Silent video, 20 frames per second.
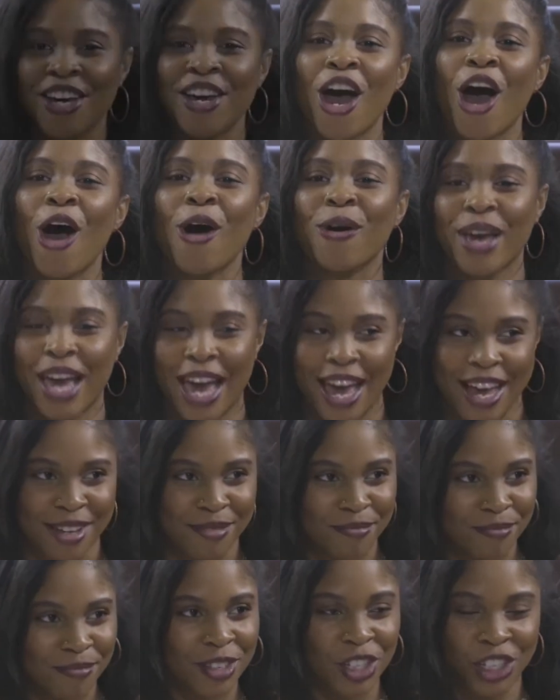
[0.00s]
Okay,
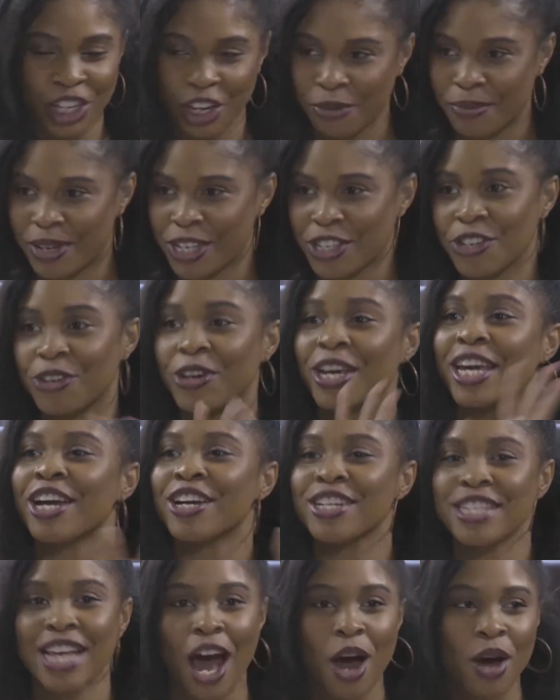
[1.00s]
gentlemen, so
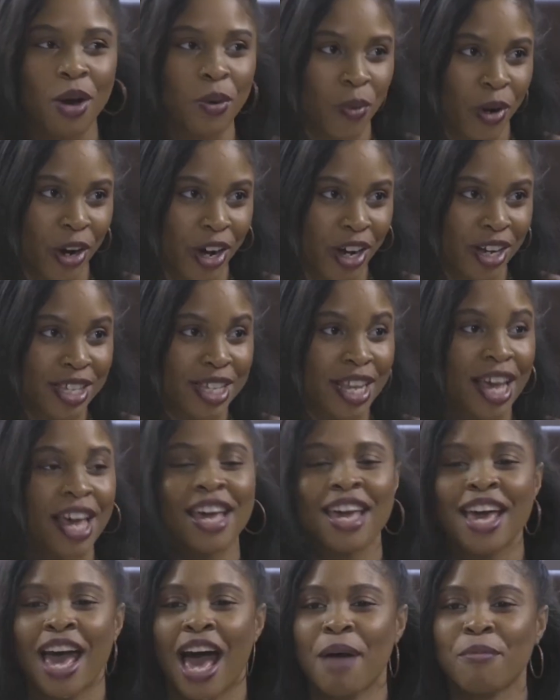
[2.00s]
here's how it works.
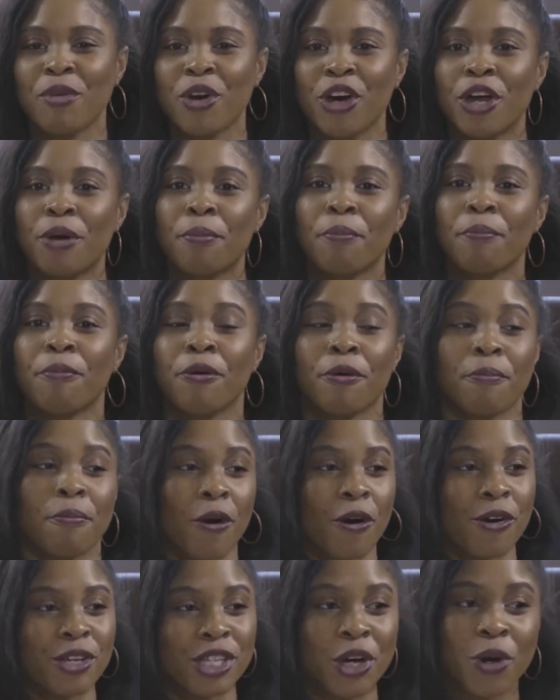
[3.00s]
I'm going to
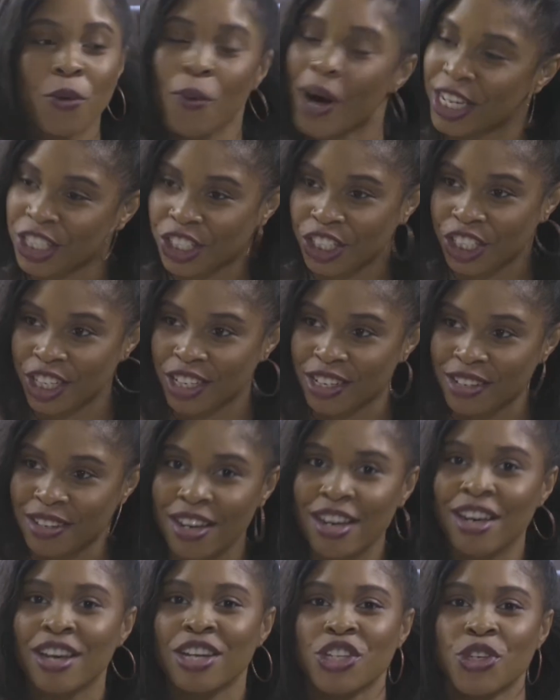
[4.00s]
propose a question
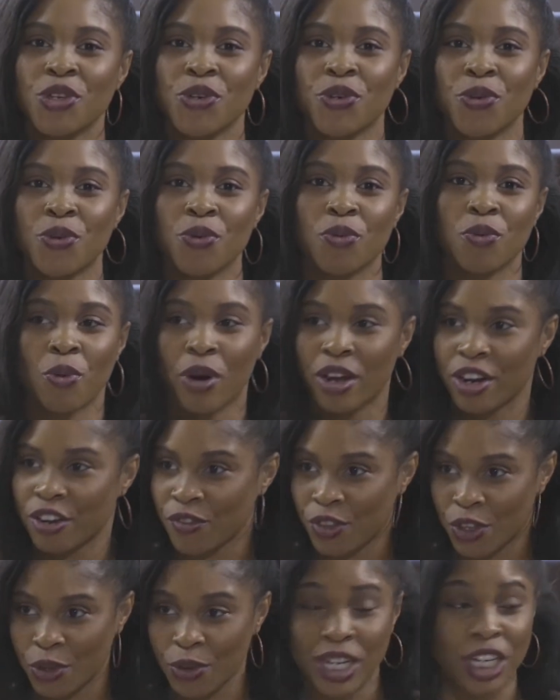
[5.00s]
to one of
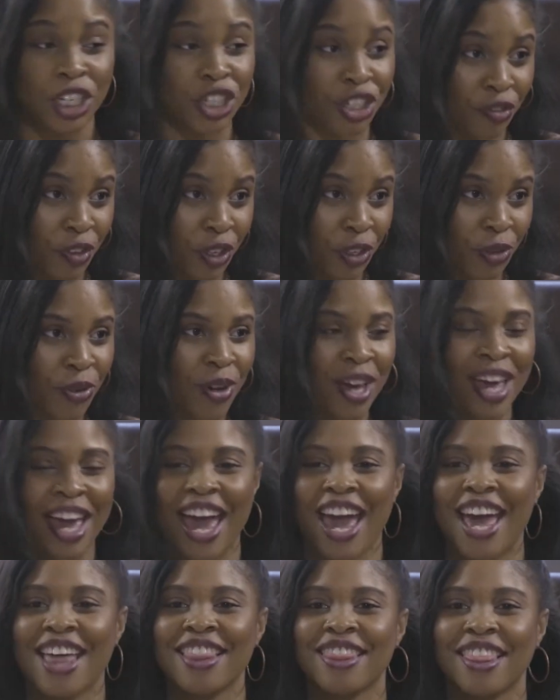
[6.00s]
you, each of you,
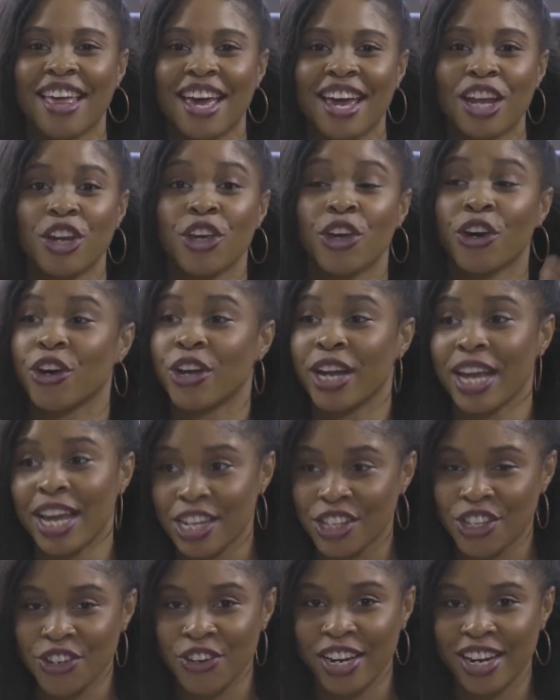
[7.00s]
and then you're going to
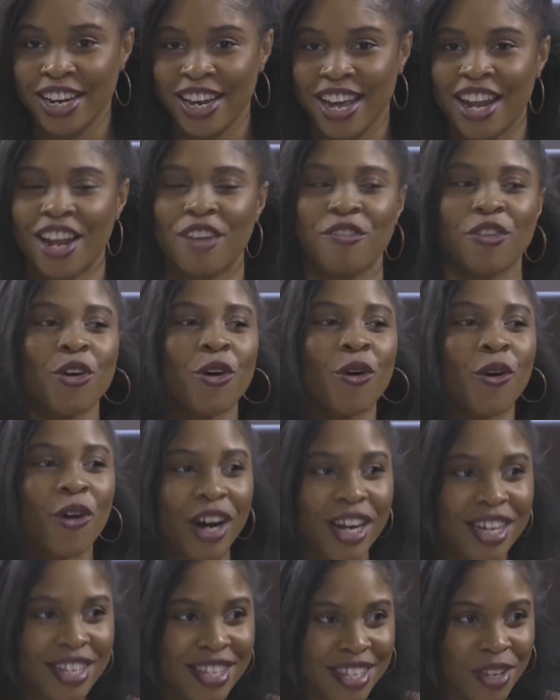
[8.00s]
answer it. And of
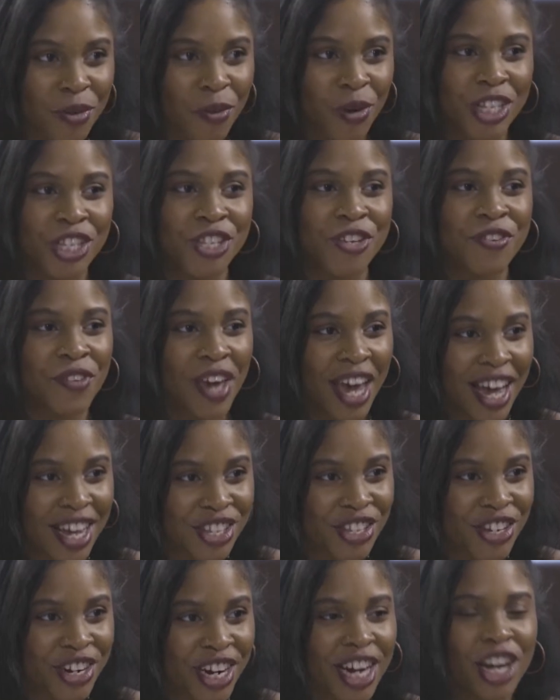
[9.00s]
course, once you've
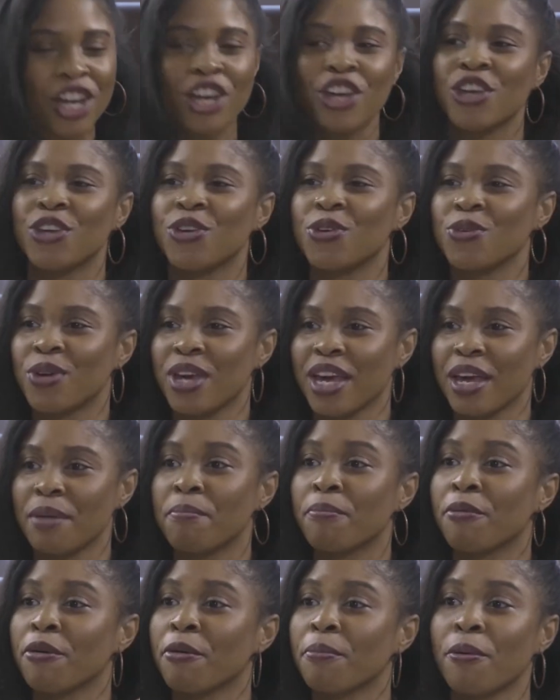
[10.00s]
answered it, you
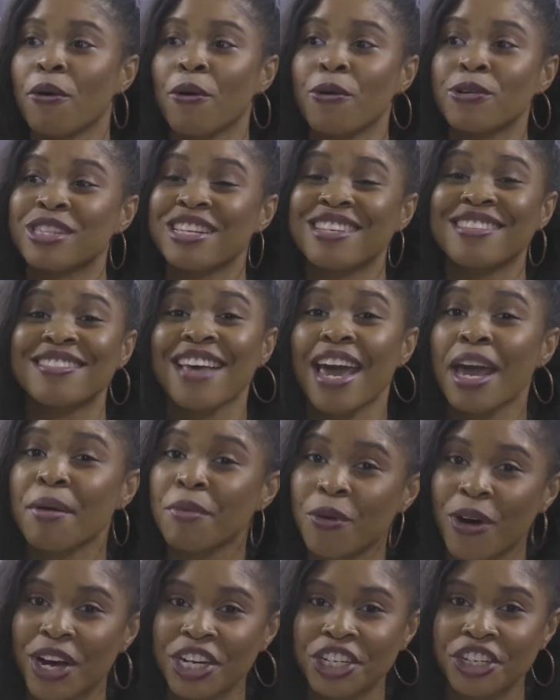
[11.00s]
can propose the same
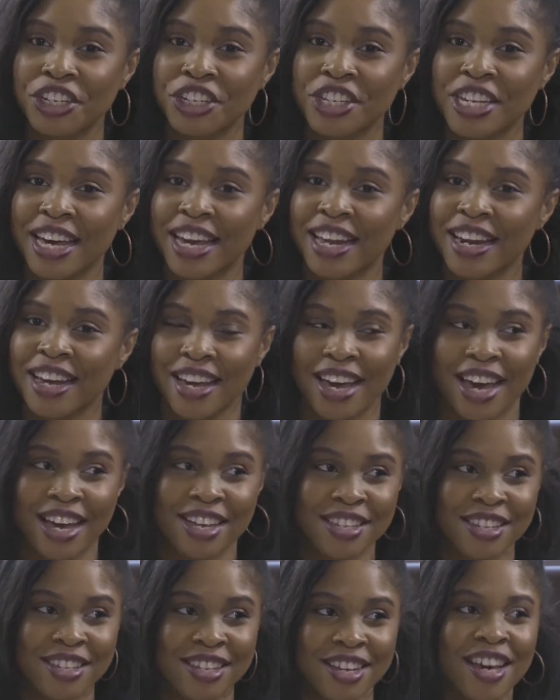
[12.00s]
question to any
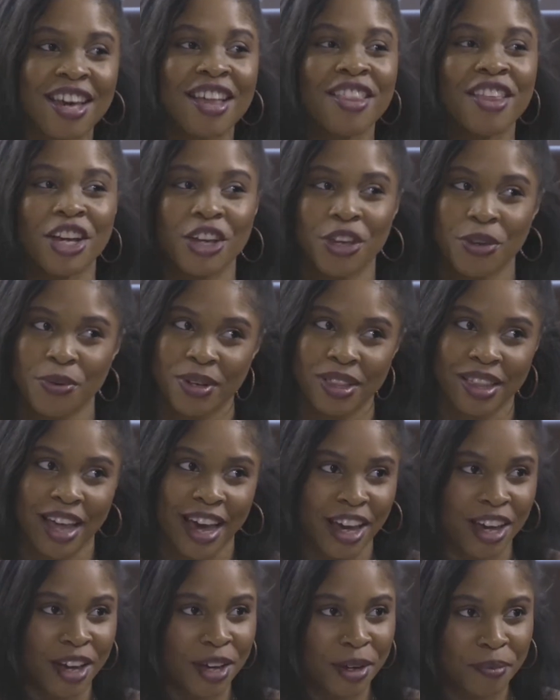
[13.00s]
guest that you would
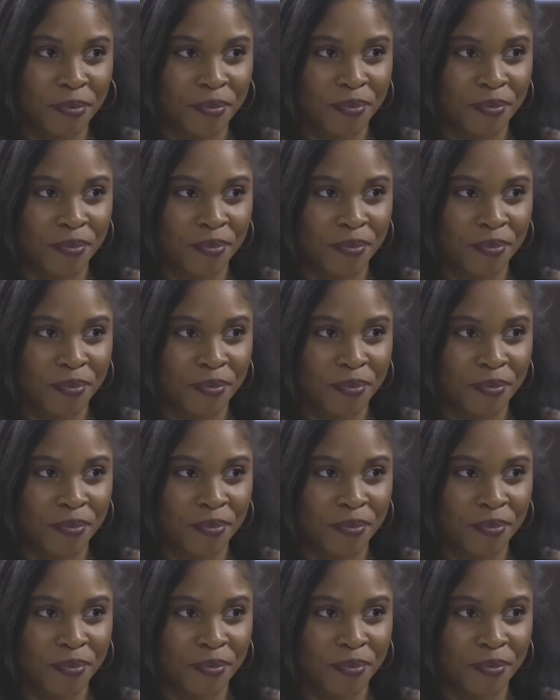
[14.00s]
like.